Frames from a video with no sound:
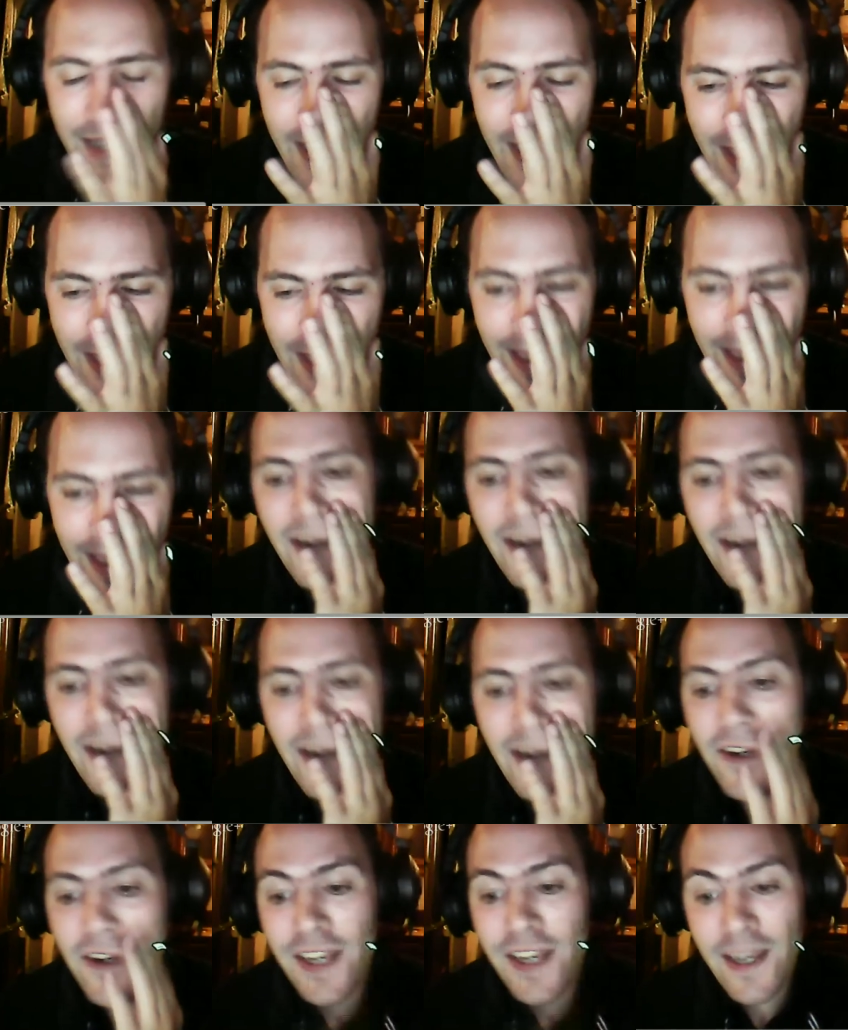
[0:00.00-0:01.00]

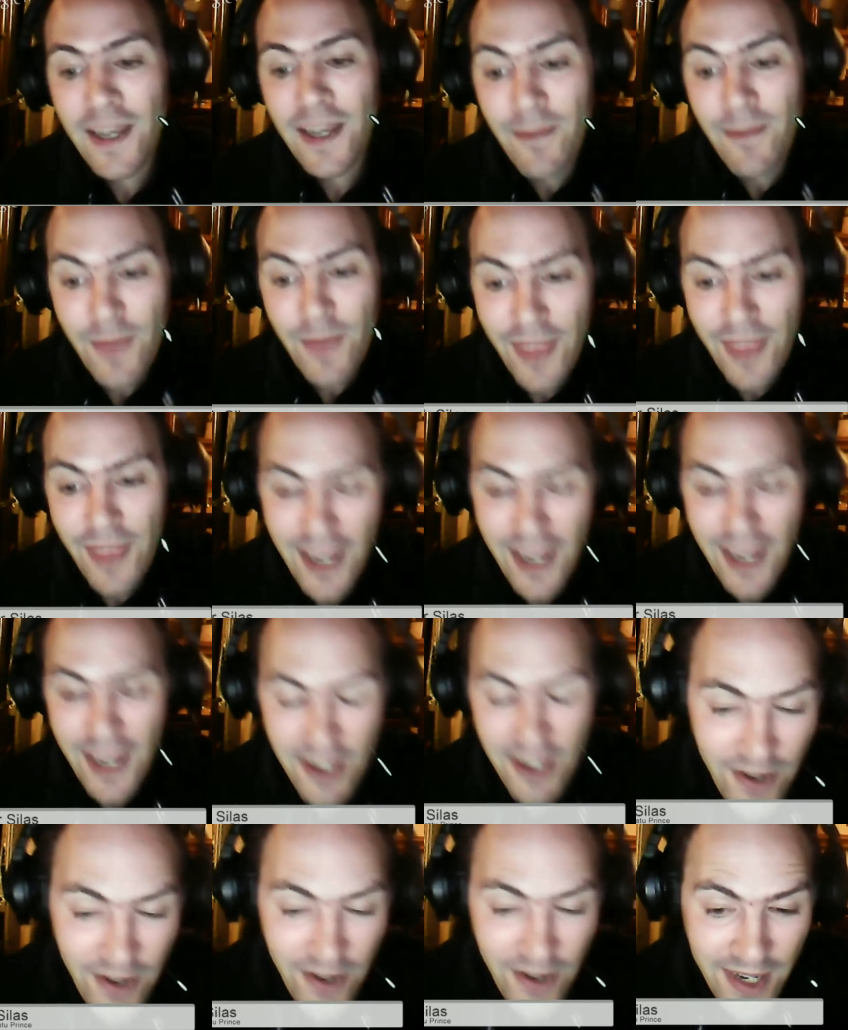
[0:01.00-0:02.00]
And with that, you